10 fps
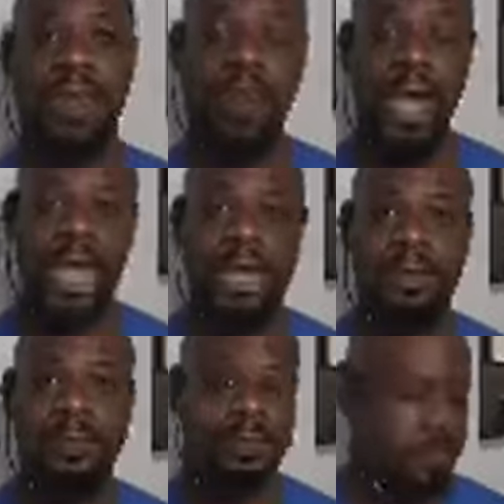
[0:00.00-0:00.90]
Wait,
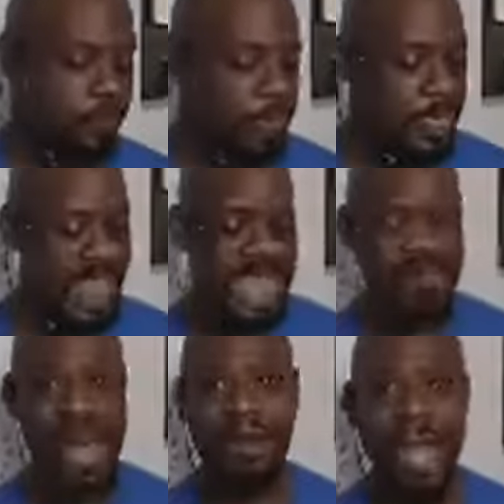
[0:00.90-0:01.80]

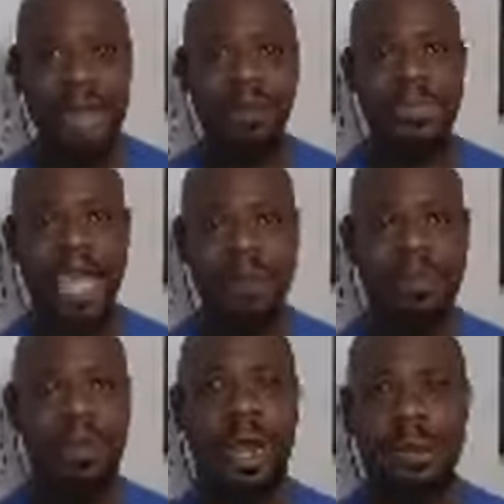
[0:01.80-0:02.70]
if I'm not on top
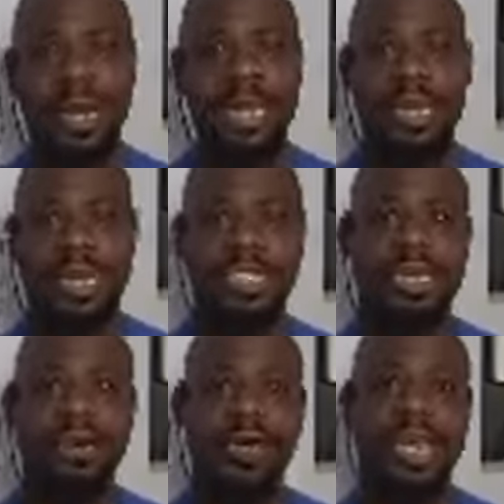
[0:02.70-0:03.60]
of what I'm eating each
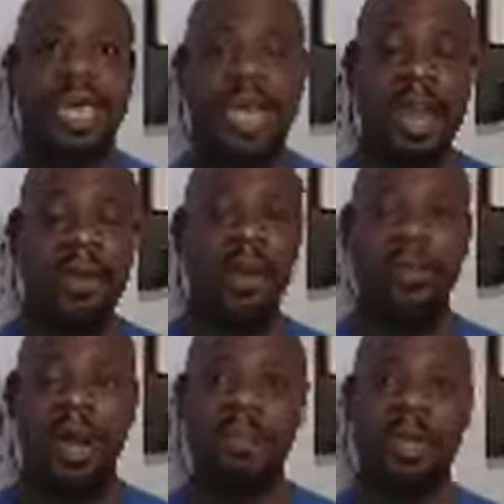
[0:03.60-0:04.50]
and every day, and I don't know
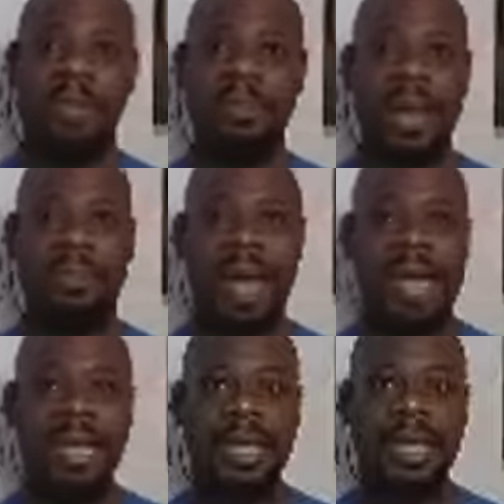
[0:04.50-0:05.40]
what I'm putting in my
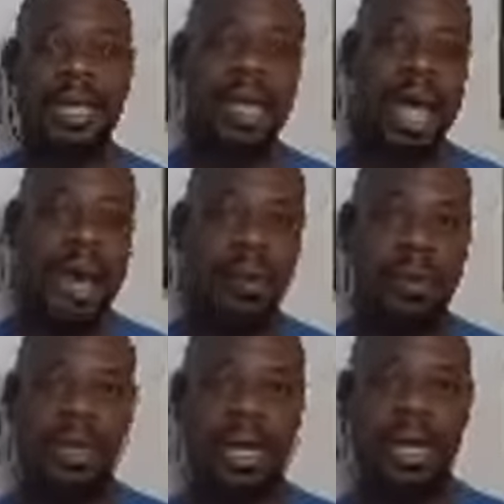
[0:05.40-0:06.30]
body, I'm
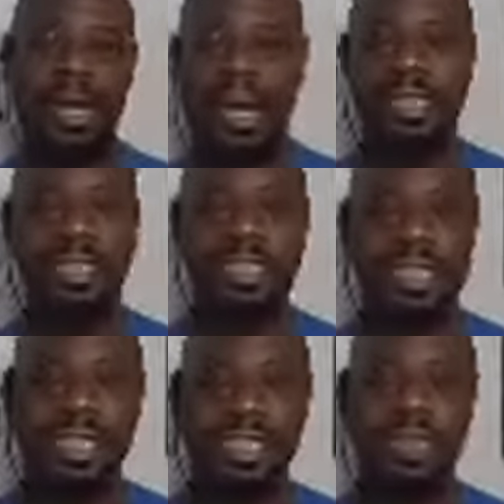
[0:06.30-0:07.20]
going to
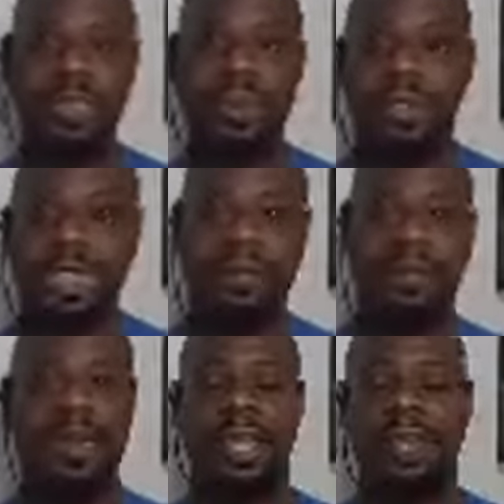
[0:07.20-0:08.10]
unconsciously just throw stuff
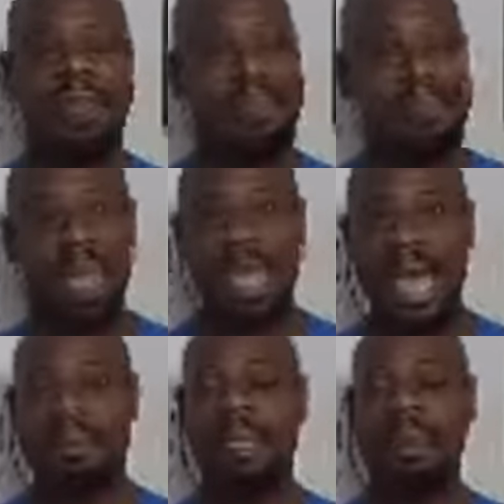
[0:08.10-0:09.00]
in there, and it may
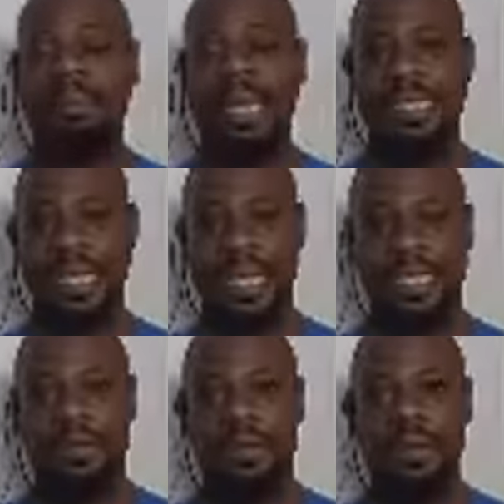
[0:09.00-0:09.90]
not be the best
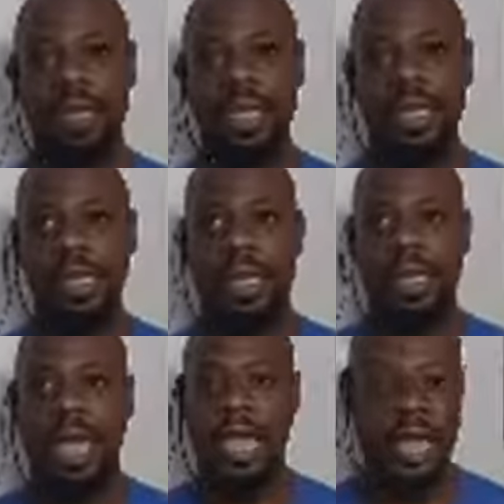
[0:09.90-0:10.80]
things for me.
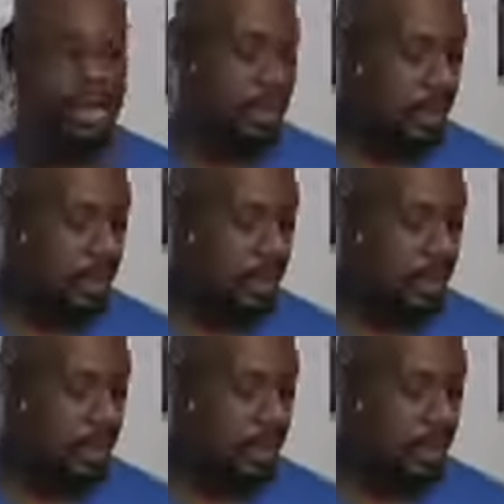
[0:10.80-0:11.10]
And